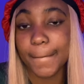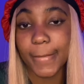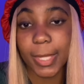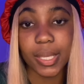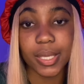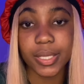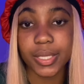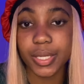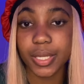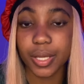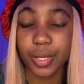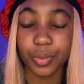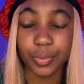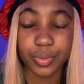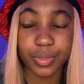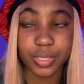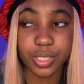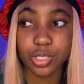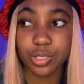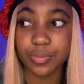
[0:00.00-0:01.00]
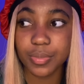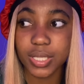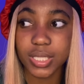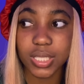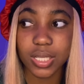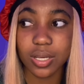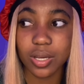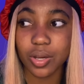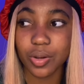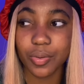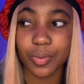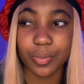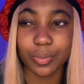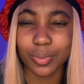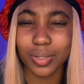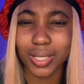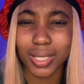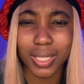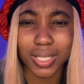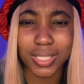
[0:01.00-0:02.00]
you know, 2 months ago,
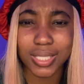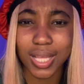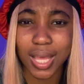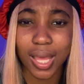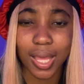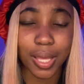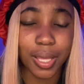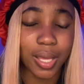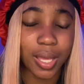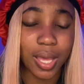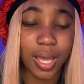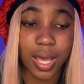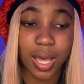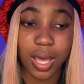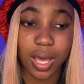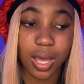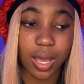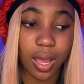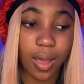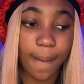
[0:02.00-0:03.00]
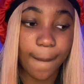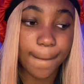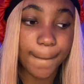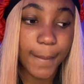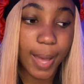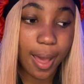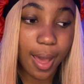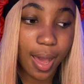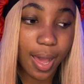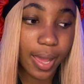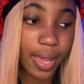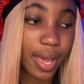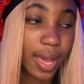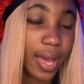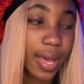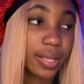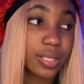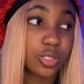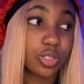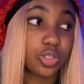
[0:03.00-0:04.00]
we're gonna say, I
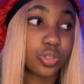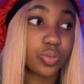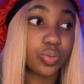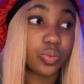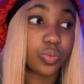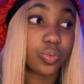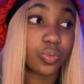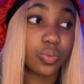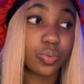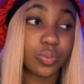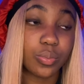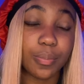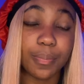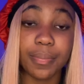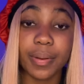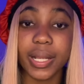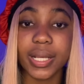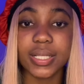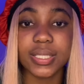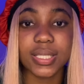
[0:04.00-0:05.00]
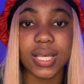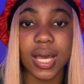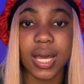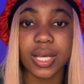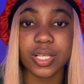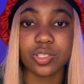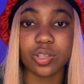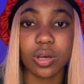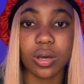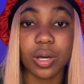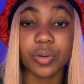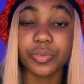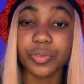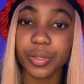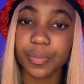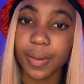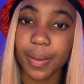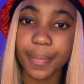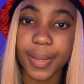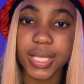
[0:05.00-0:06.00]
had to break ties off with
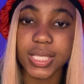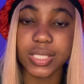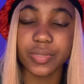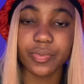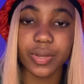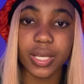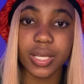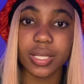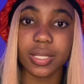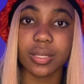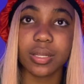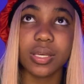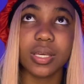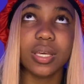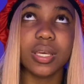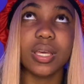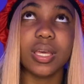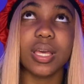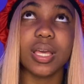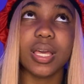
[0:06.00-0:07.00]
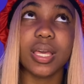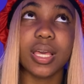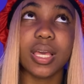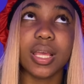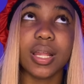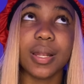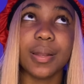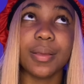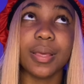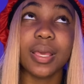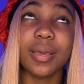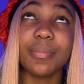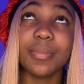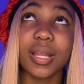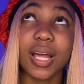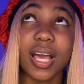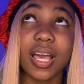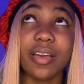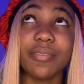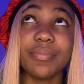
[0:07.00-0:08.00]
my best friend. And him and
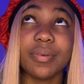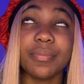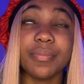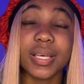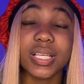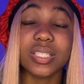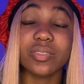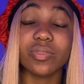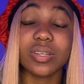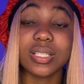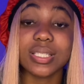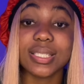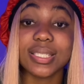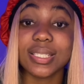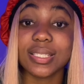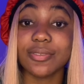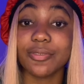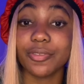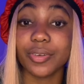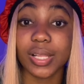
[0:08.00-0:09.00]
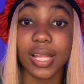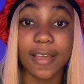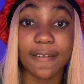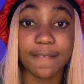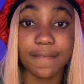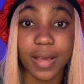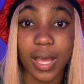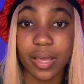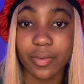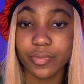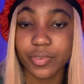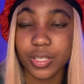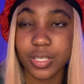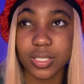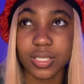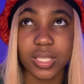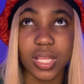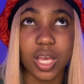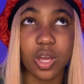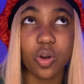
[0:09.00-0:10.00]
I have been best friends for like 5
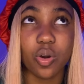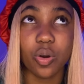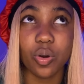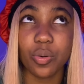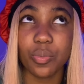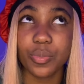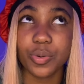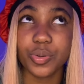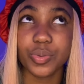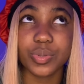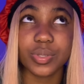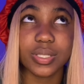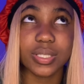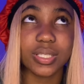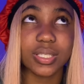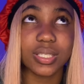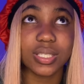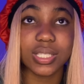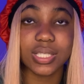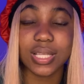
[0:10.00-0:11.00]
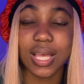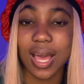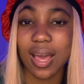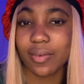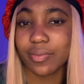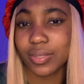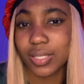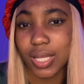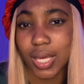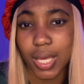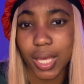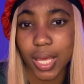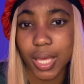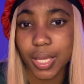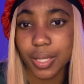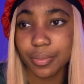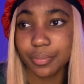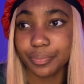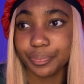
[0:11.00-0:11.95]
years, like almost half a decade.